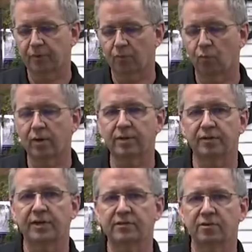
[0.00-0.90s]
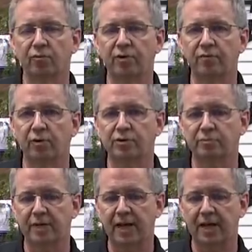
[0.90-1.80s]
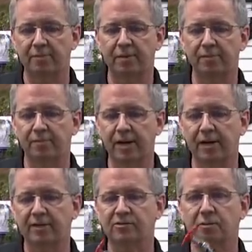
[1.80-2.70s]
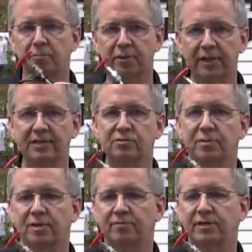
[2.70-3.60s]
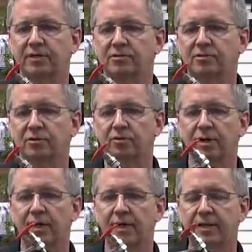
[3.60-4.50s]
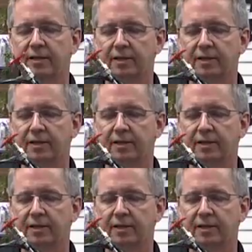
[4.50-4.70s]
One of the things that we've always been adamant about is the placement of this, okay?